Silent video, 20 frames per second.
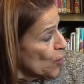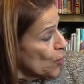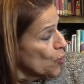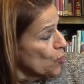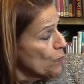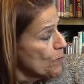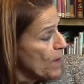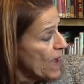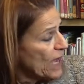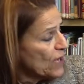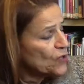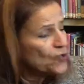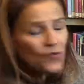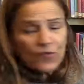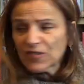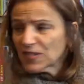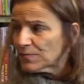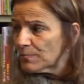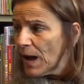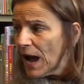who makes you
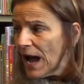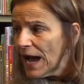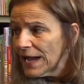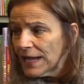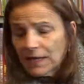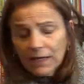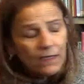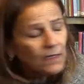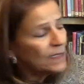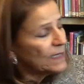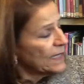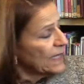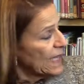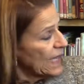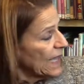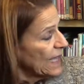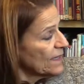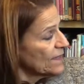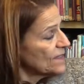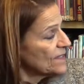smile
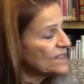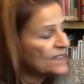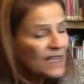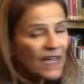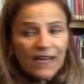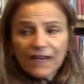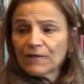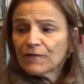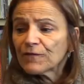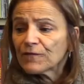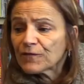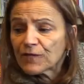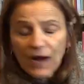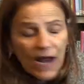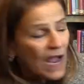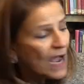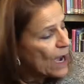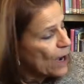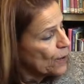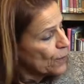instead of
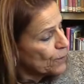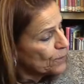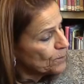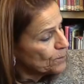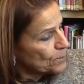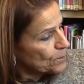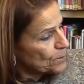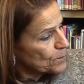frown.